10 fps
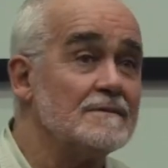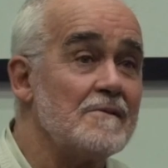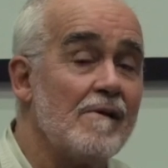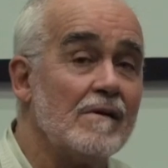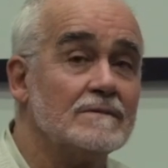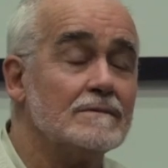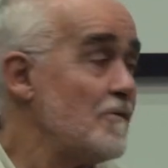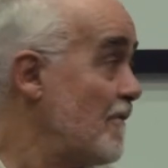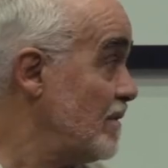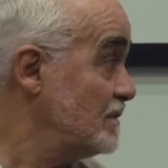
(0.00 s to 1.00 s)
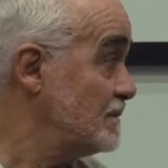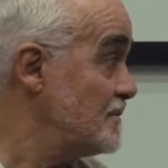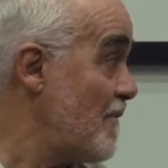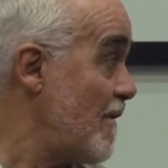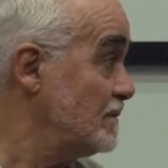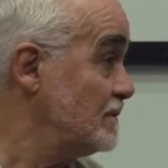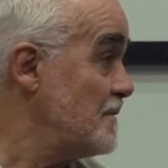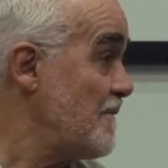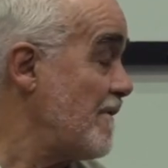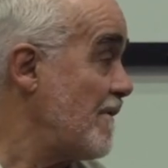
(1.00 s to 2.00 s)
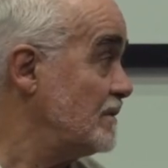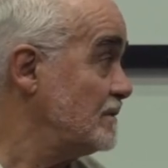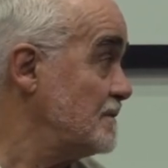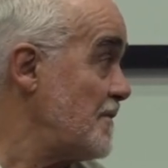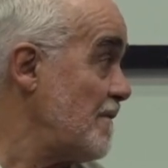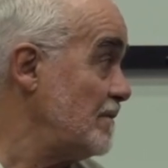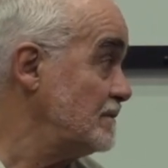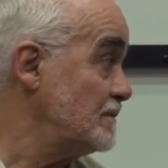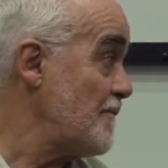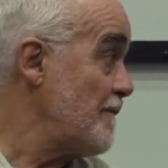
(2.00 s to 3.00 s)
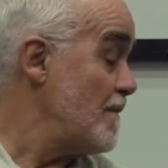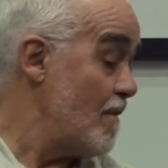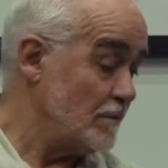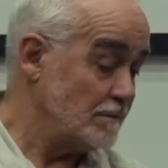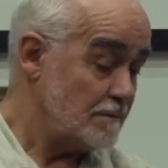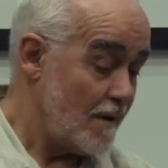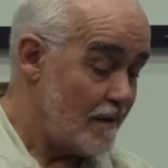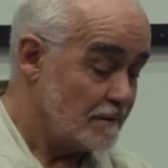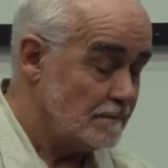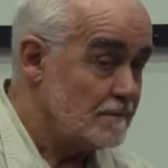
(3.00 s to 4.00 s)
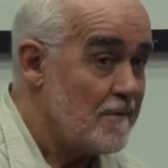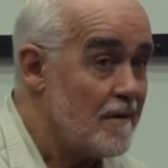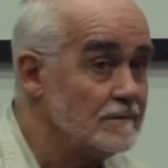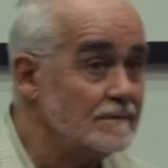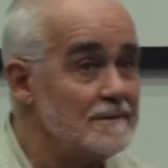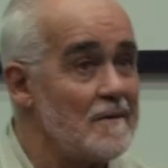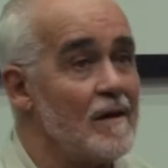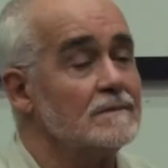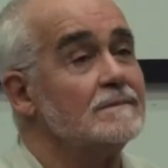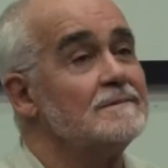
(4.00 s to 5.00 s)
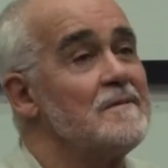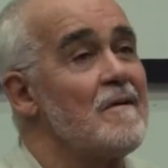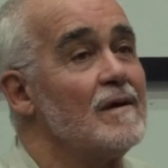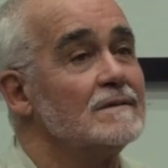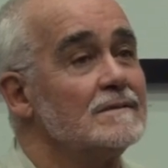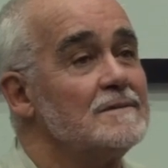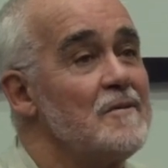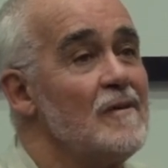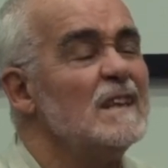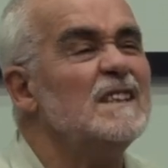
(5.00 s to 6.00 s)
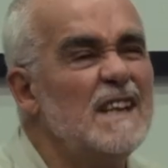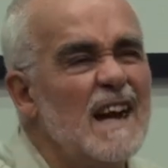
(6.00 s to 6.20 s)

Let's show the Brats, because okay. that will fit in nicely with the question about acting.